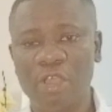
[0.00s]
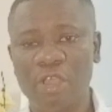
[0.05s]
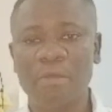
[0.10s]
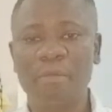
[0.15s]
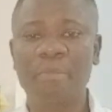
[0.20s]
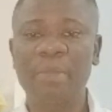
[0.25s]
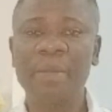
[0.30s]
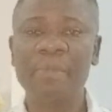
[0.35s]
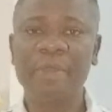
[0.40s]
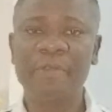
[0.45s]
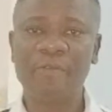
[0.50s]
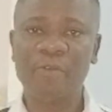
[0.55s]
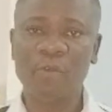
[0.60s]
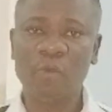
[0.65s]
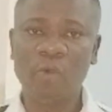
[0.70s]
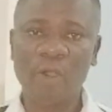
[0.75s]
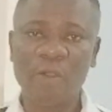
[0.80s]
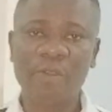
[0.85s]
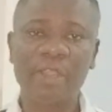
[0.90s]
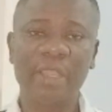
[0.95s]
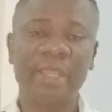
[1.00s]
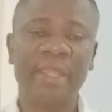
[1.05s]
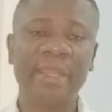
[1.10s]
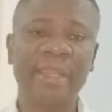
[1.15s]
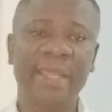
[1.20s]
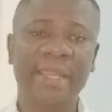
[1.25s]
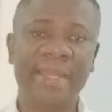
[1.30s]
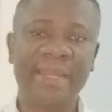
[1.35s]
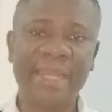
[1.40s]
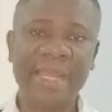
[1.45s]
Maybe if you work in a
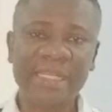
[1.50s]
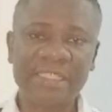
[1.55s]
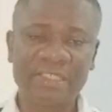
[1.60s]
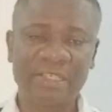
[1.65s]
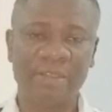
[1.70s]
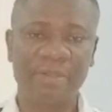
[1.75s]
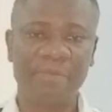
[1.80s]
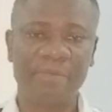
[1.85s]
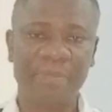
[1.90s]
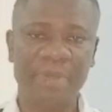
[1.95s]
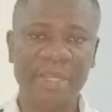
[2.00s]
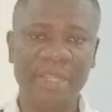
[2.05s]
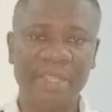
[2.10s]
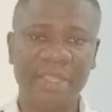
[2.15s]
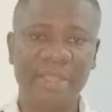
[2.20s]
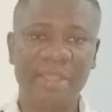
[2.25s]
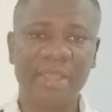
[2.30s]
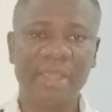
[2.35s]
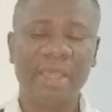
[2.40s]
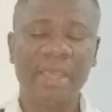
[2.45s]
large company